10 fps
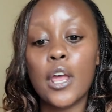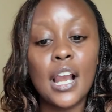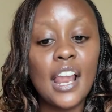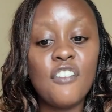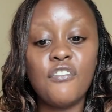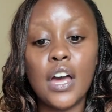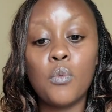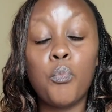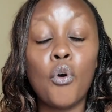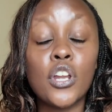
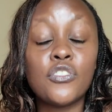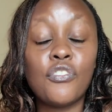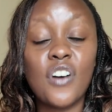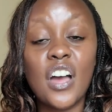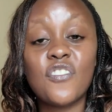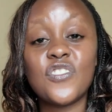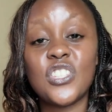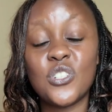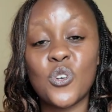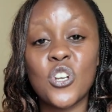
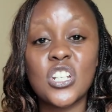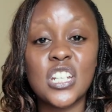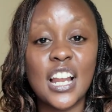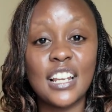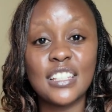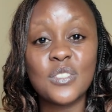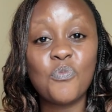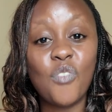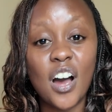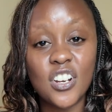11.50 shillings
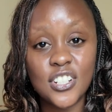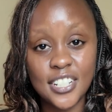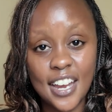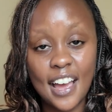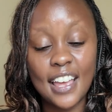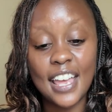per share.